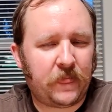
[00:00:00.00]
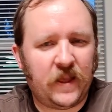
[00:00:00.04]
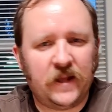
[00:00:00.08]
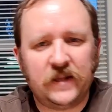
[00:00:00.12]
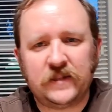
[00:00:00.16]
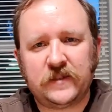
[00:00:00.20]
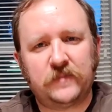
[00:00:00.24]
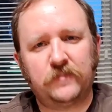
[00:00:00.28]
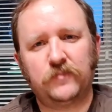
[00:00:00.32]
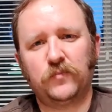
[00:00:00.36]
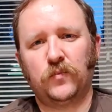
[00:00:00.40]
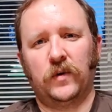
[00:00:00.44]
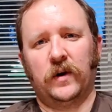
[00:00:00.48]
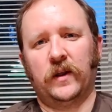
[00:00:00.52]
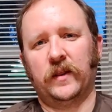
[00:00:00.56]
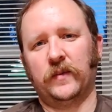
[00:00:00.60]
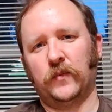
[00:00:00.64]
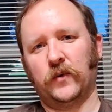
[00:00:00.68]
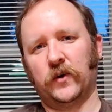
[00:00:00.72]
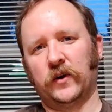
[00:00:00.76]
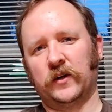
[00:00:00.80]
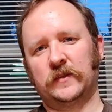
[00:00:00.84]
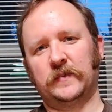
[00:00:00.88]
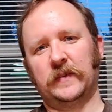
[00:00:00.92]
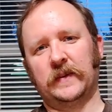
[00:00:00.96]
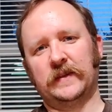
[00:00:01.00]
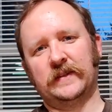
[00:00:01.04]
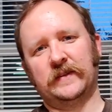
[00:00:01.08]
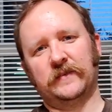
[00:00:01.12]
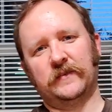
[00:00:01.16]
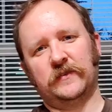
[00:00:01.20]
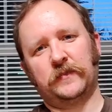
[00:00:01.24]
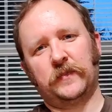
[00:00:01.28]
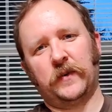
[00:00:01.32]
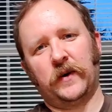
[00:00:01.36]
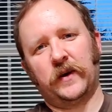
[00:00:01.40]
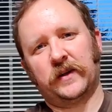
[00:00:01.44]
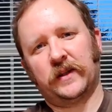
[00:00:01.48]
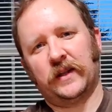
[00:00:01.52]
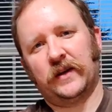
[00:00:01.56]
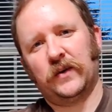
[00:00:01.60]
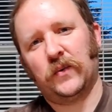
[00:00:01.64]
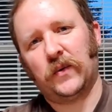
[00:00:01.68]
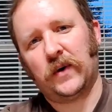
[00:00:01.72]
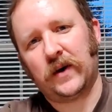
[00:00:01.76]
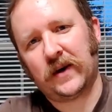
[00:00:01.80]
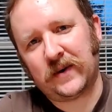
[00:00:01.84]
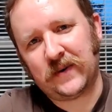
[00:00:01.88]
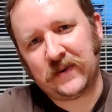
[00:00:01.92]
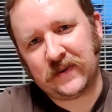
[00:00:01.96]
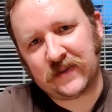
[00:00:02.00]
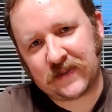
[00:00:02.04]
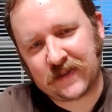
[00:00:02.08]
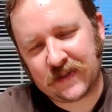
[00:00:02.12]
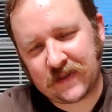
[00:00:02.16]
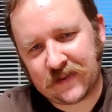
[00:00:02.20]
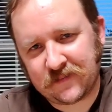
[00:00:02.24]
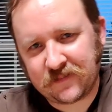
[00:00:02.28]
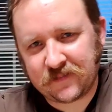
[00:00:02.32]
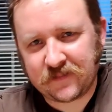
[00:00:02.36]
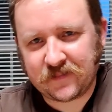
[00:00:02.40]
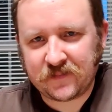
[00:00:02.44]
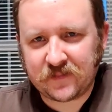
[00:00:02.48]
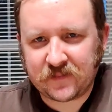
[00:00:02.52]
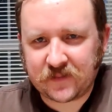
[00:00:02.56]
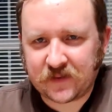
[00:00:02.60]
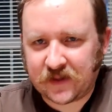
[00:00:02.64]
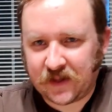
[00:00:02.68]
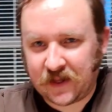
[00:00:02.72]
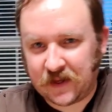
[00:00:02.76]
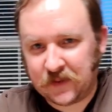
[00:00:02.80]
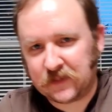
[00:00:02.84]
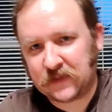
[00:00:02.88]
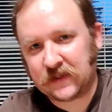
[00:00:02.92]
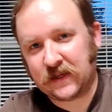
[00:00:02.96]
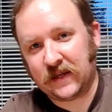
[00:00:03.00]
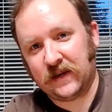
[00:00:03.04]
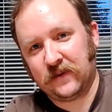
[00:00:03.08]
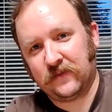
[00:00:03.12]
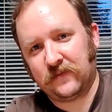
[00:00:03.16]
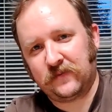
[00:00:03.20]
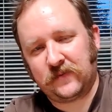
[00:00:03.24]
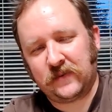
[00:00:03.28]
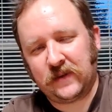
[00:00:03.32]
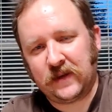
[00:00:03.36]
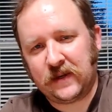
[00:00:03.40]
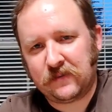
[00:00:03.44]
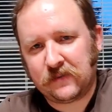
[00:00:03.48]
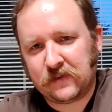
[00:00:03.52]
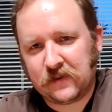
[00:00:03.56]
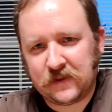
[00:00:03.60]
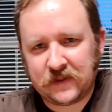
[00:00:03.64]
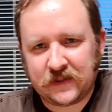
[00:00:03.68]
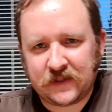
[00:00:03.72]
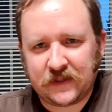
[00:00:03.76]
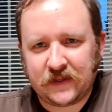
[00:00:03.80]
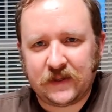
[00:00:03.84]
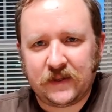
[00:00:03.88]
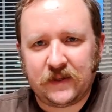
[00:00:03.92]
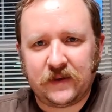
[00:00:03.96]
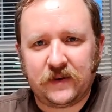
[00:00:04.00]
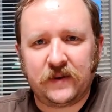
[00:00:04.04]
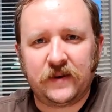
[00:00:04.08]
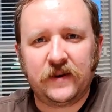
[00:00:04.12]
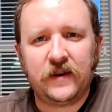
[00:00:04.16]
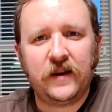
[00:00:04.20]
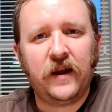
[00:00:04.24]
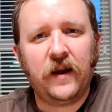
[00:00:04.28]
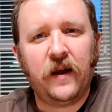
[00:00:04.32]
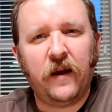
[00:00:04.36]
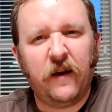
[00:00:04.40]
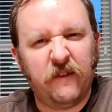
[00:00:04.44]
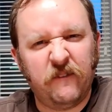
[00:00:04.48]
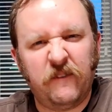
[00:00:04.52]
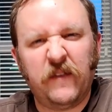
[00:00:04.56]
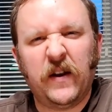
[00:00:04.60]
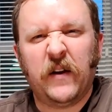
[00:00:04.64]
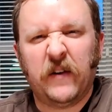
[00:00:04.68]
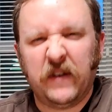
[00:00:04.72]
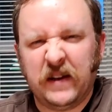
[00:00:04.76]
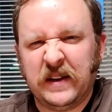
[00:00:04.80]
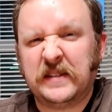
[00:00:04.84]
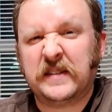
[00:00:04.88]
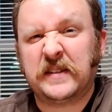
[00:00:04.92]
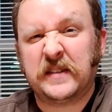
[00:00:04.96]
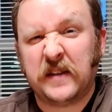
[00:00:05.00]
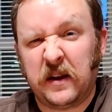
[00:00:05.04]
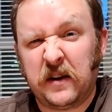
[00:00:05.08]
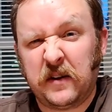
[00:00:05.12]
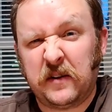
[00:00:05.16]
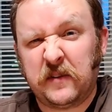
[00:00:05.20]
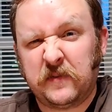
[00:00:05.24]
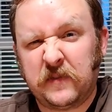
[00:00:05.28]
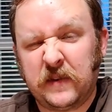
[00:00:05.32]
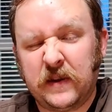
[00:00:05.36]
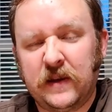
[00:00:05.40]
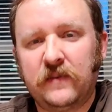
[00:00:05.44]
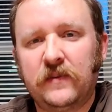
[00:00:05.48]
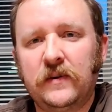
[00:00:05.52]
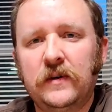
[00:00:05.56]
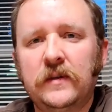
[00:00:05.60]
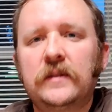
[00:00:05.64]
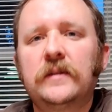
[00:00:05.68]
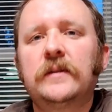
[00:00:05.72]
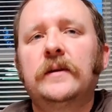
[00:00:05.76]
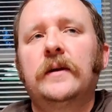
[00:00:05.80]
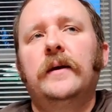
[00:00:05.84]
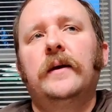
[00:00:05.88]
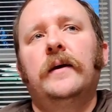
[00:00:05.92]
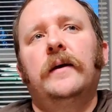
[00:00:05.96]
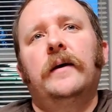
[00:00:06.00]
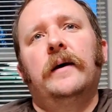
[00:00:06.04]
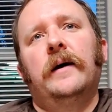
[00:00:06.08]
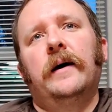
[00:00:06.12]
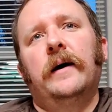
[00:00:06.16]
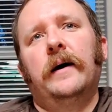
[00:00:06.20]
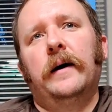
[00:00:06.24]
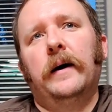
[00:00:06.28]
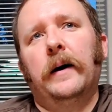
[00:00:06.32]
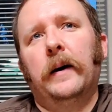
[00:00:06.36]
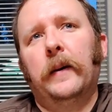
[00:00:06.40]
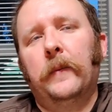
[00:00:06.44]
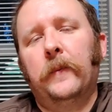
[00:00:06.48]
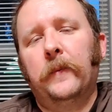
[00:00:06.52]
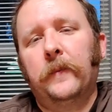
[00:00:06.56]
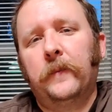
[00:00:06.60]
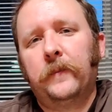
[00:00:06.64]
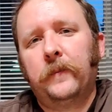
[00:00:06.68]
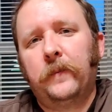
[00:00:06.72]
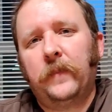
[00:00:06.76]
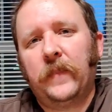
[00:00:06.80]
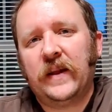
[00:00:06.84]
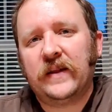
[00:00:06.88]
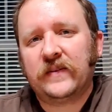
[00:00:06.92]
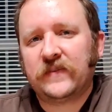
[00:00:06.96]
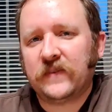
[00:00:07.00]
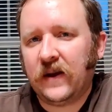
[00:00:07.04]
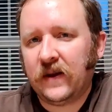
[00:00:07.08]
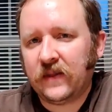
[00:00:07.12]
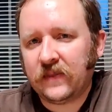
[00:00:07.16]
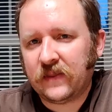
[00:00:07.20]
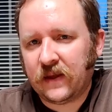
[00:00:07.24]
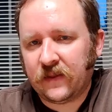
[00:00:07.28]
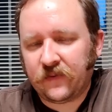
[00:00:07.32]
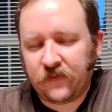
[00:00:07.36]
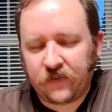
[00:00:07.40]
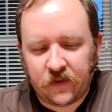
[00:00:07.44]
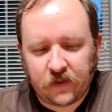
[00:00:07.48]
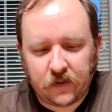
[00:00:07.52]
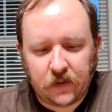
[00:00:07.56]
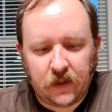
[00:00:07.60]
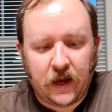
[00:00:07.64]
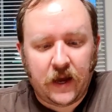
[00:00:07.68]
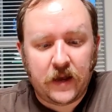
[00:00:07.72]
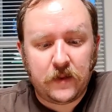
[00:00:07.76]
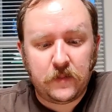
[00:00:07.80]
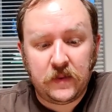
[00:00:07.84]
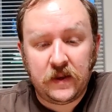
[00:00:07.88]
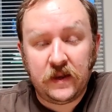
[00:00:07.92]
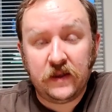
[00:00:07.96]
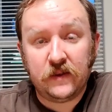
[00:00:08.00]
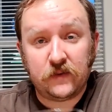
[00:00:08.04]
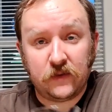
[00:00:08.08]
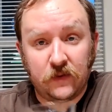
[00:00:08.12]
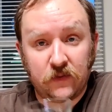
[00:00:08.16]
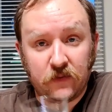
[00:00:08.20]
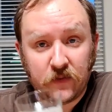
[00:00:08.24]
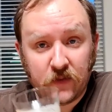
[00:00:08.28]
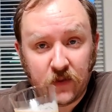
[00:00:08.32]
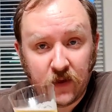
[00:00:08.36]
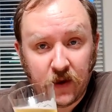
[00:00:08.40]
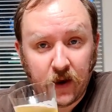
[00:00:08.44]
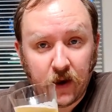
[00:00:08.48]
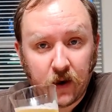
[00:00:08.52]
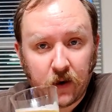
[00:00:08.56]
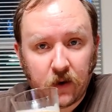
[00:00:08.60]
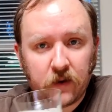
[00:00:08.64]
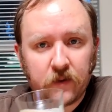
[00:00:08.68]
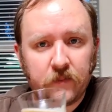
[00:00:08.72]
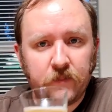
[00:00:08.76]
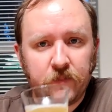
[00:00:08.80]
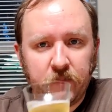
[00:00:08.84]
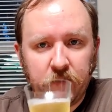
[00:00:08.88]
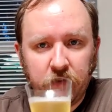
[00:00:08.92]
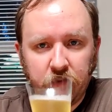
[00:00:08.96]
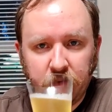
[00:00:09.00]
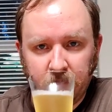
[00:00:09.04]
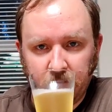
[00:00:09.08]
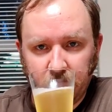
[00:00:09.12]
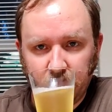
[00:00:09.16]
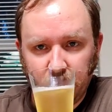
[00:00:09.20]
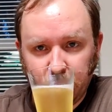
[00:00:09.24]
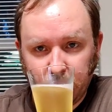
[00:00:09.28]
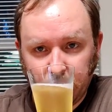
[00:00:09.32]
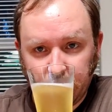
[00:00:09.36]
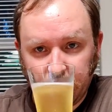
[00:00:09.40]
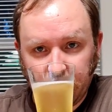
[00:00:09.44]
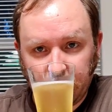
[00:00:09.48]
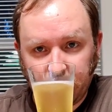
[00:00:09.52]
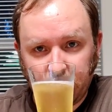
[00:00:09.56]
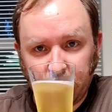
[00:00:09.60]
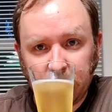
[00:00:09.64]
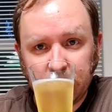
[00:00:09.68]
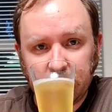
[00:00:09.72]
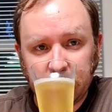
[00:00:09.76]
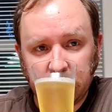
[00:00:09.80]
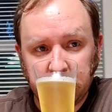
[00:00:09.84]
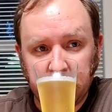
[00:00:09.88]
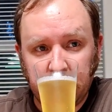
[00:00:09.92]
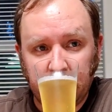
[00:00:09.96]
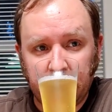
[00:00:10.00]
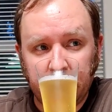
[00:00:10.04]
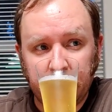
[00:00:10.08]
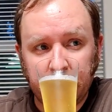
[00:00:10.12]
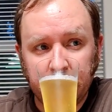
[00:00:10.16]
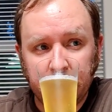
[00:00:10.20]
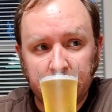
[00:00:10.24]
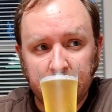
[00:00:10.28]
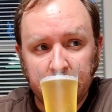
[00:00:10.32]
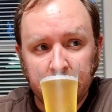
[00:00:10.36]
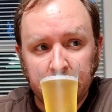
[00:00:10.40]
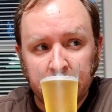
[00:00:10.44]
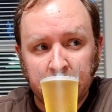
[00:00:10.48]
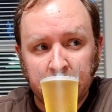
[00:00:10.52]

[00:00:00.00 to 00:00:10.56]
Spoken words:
It's one of the more expensive sparkling waters that claims to have flavors, and they're very subtle flavors. It's not that the lime isn't there. You can definitely smell it